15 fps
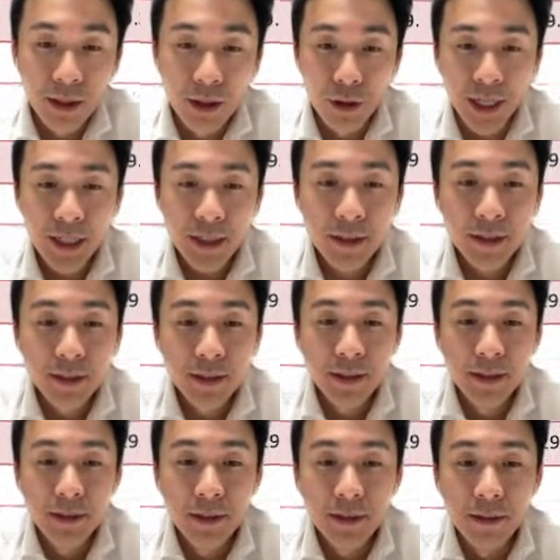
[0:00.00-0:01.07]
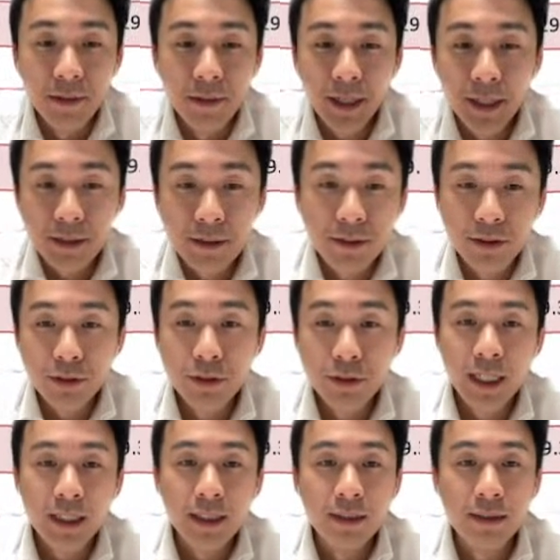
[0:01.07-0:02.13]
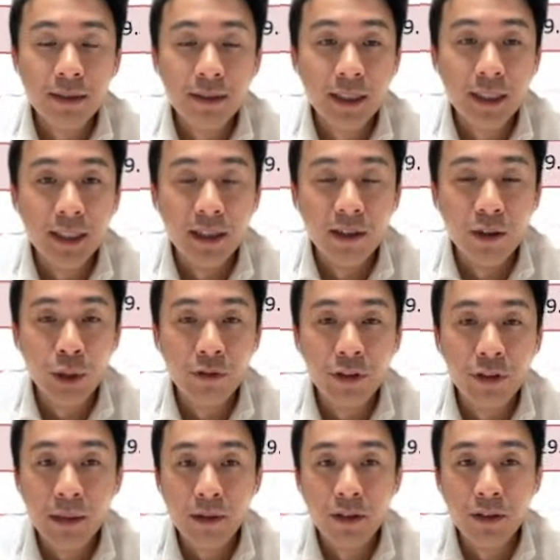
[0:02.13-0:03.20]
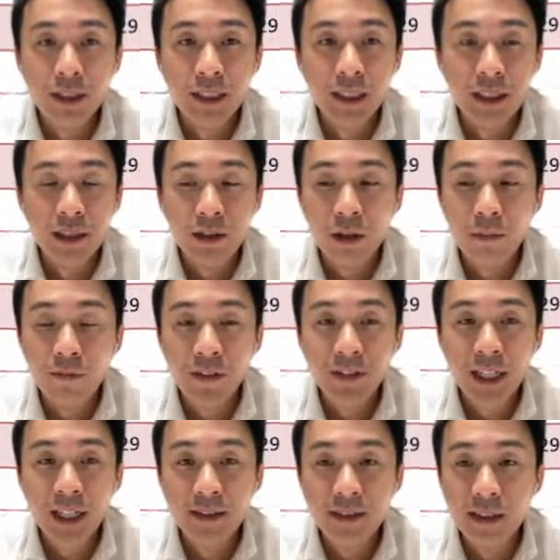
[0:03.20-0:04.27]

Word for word: Okay, all right. So that is the quick recap on the top five gainers